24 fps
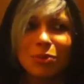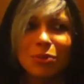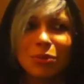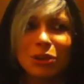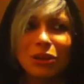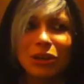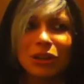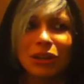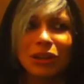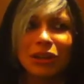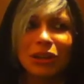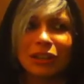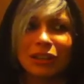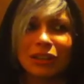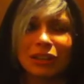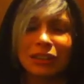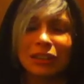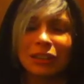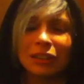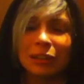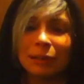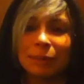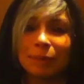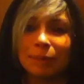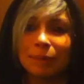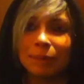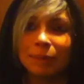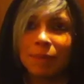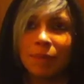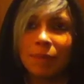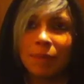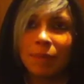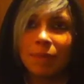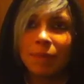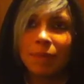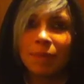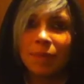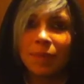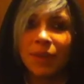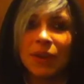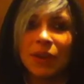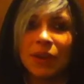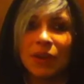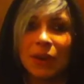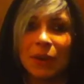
but you